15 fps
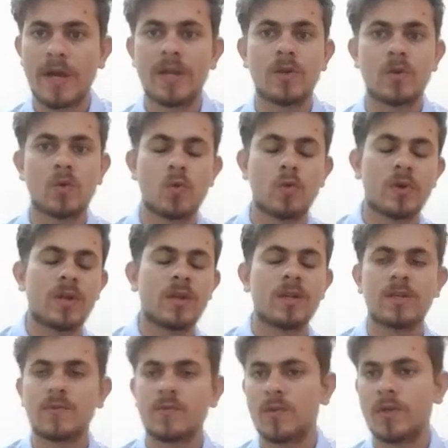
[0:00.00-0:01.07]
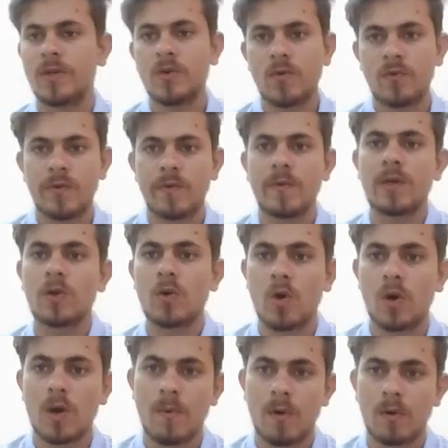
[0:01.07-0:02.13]
and today in this video we will
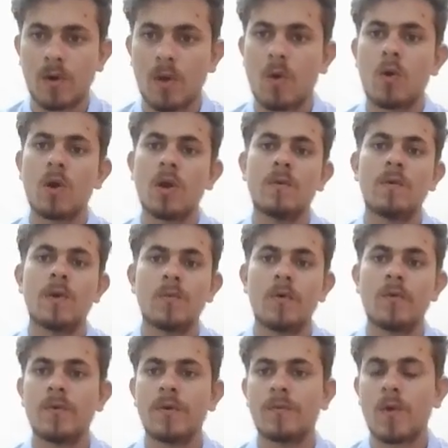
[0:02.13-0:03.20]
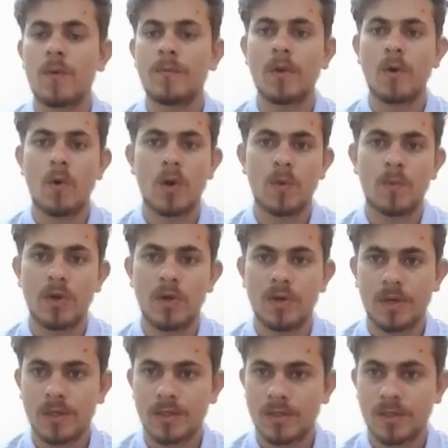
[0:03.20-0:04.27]
talk about a Hollywood movie from the Hollywood
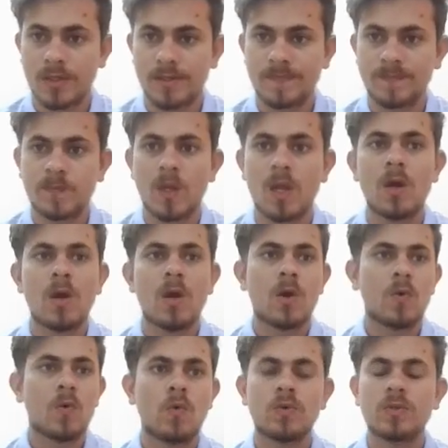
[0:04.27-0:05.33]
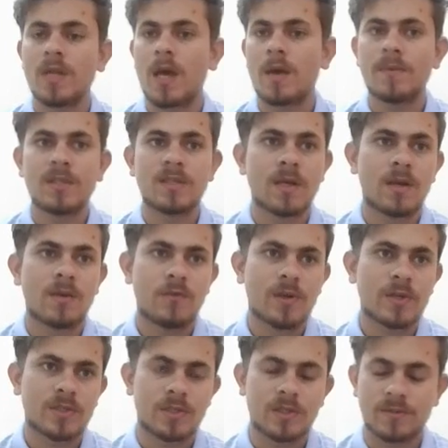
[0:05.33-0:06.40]
industry whose name is
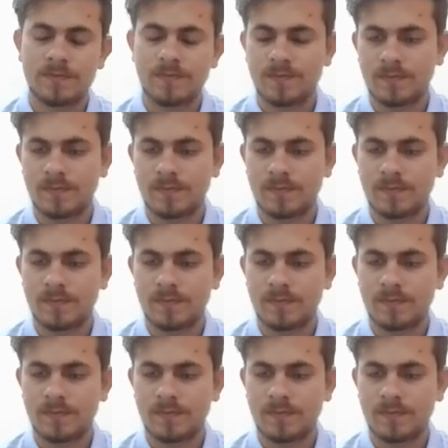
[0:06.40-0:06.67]
Conviction.